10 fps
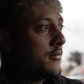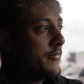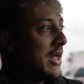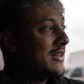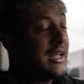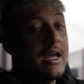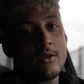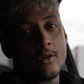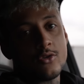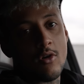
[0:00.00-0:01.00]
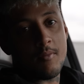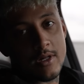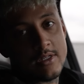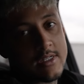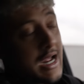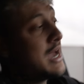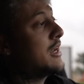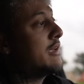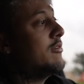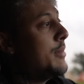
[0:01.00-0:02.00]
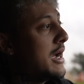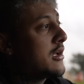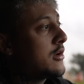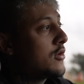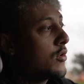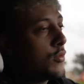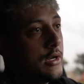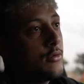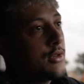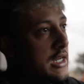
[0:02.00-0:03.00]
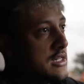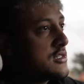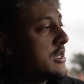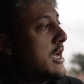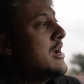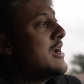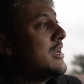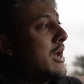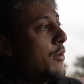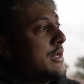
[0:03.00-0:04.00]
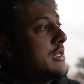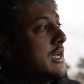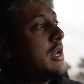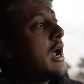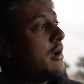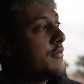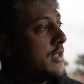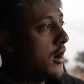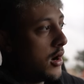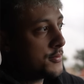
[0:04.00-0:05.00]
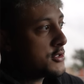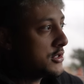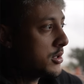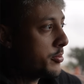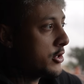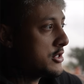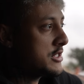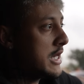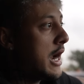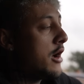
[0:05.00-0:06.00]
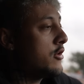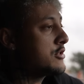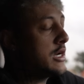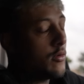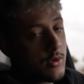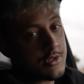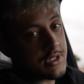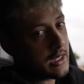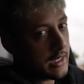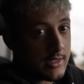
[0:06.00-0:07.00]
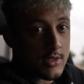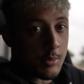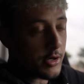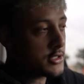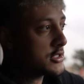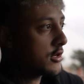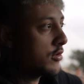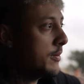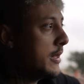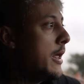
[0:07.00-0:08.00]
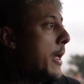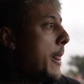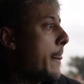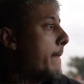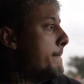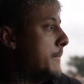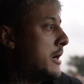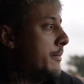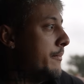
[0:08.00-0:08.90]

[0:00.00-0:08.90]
at the end of the 12 months I had to give it back or renew the lease. Now I did have the option to purchase that house and I was in a lease to purchase agreement, but